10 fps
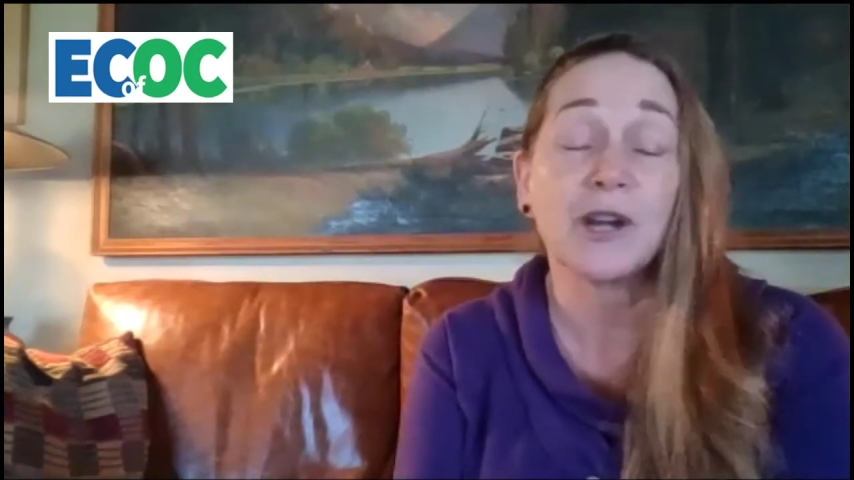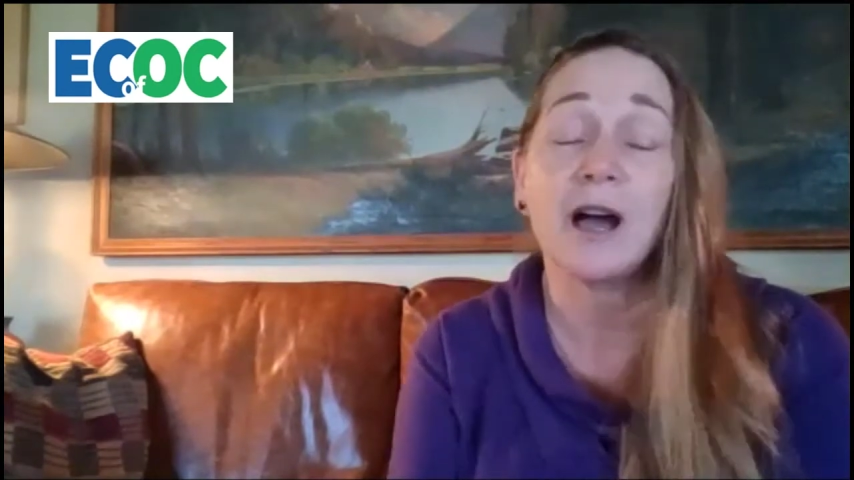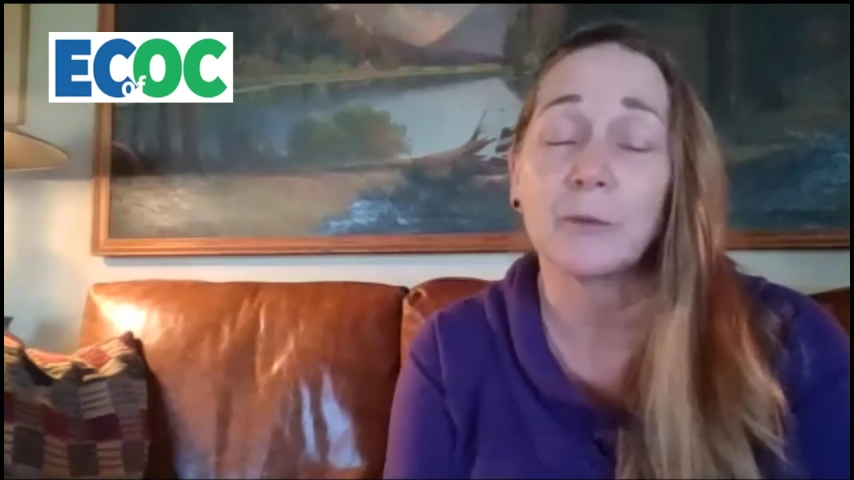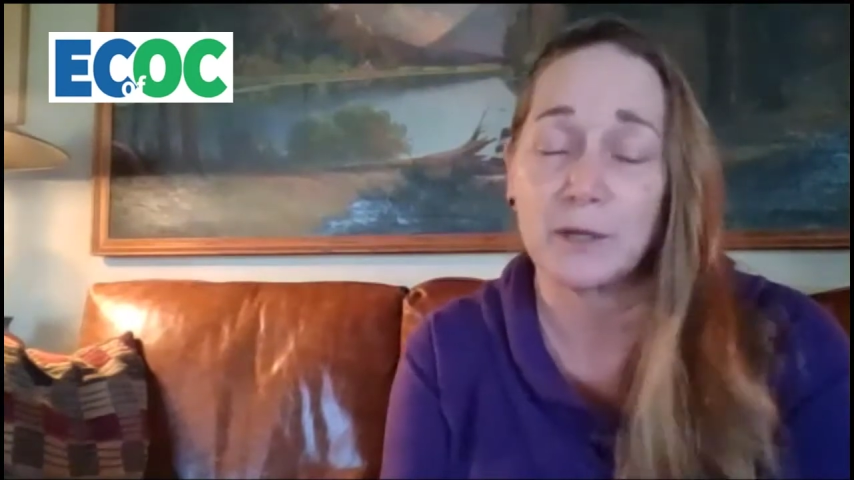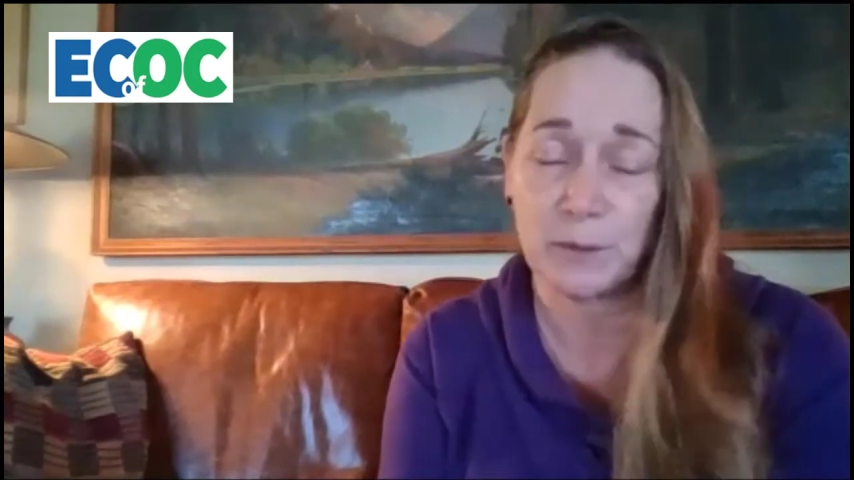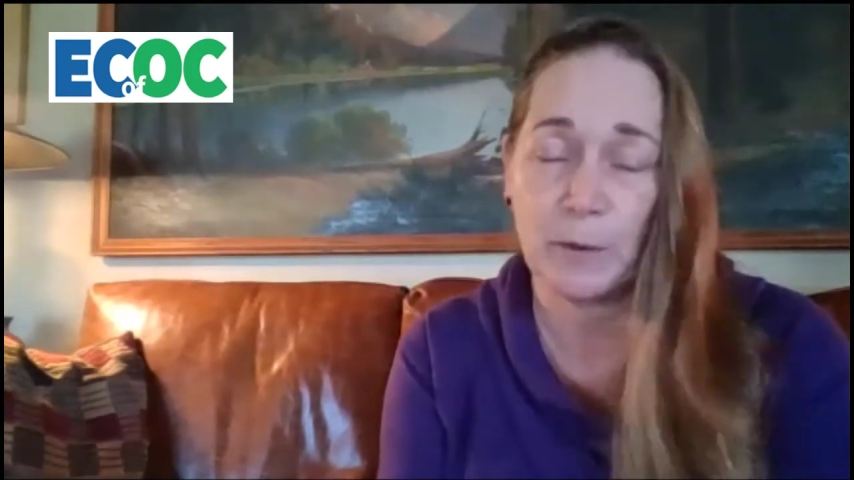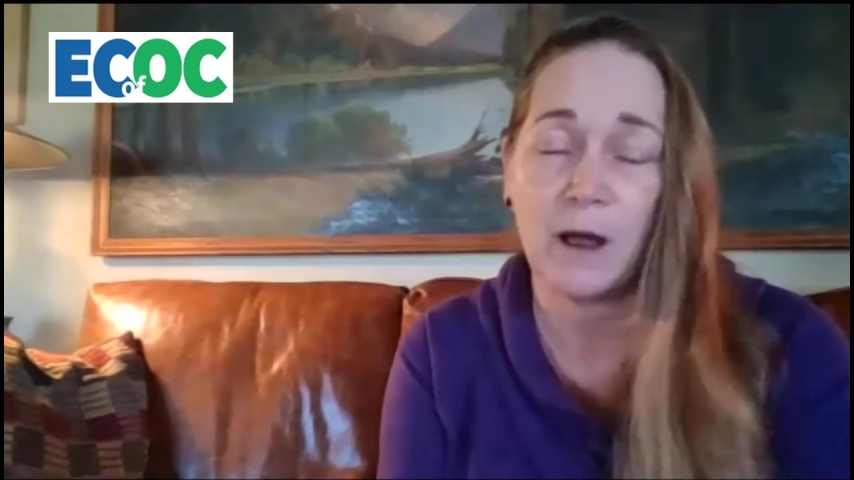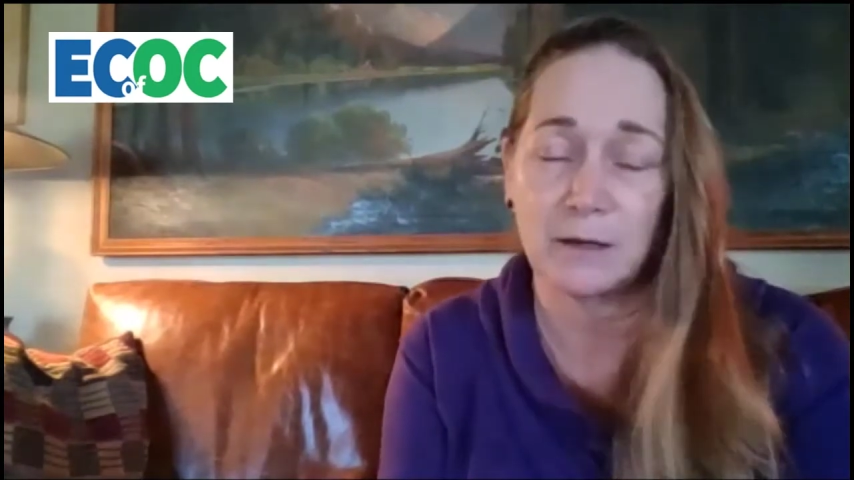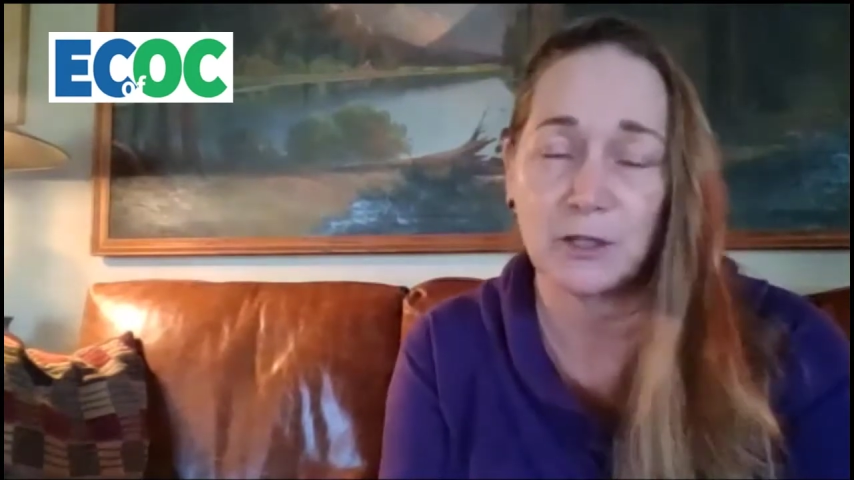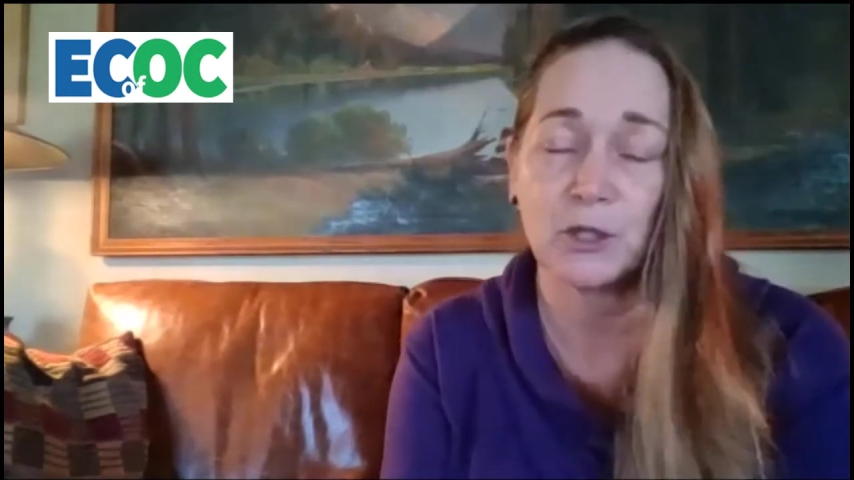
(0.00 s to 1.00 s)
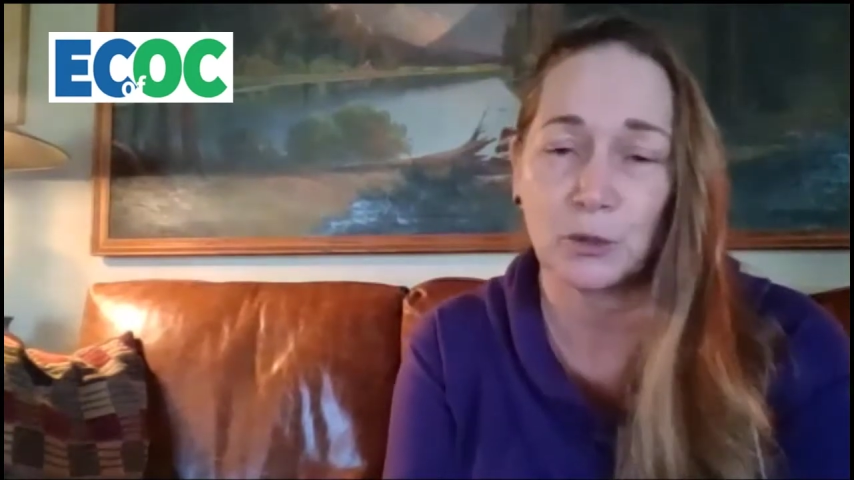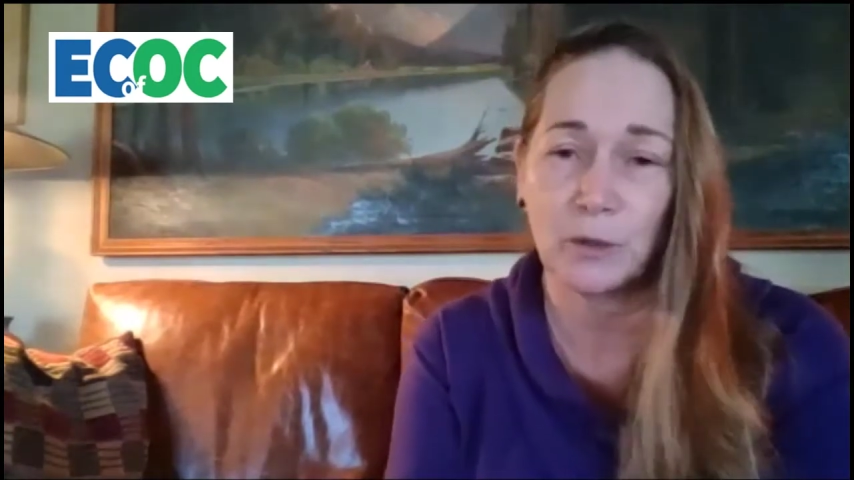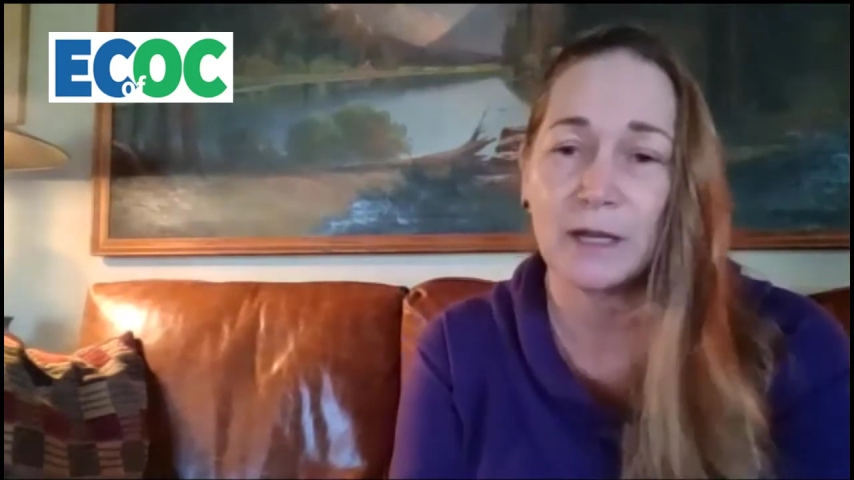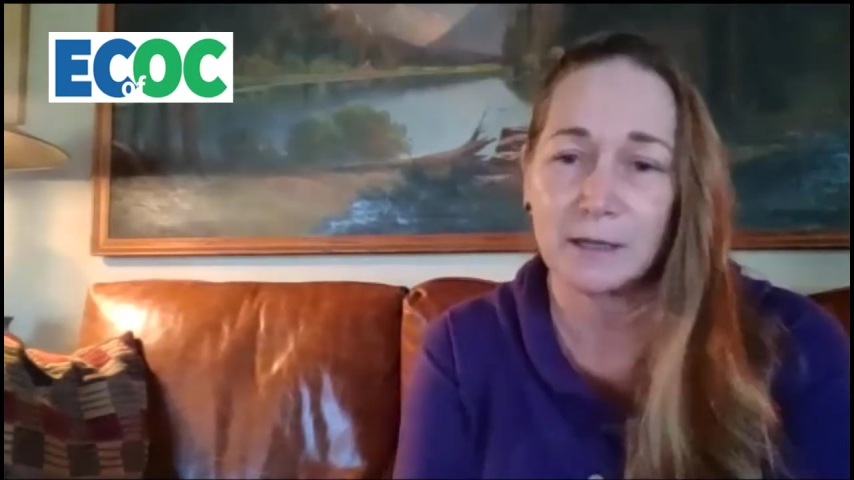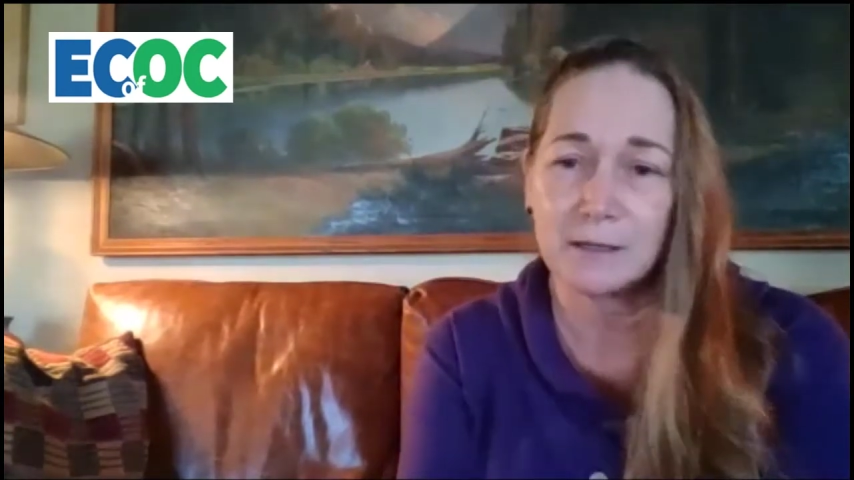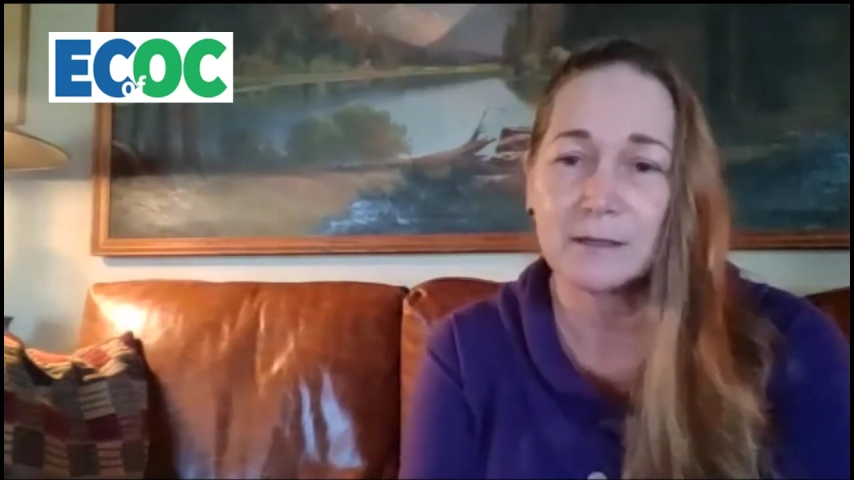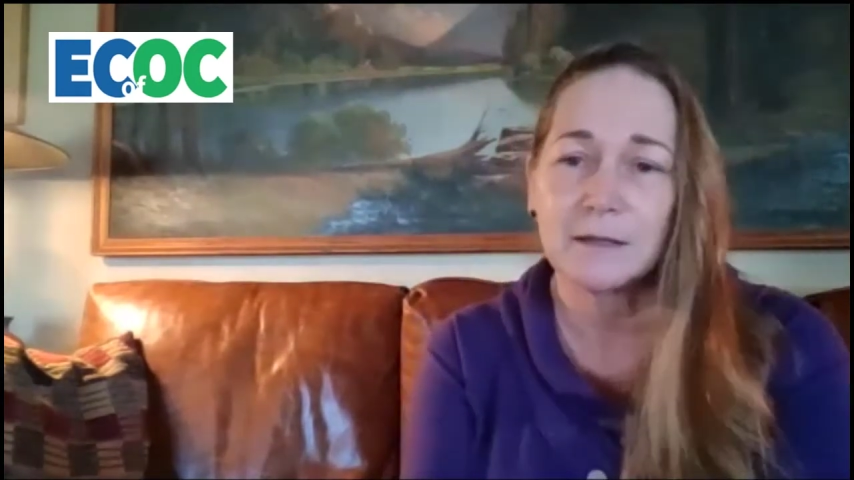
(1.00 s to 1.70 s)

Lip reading: not respond to it.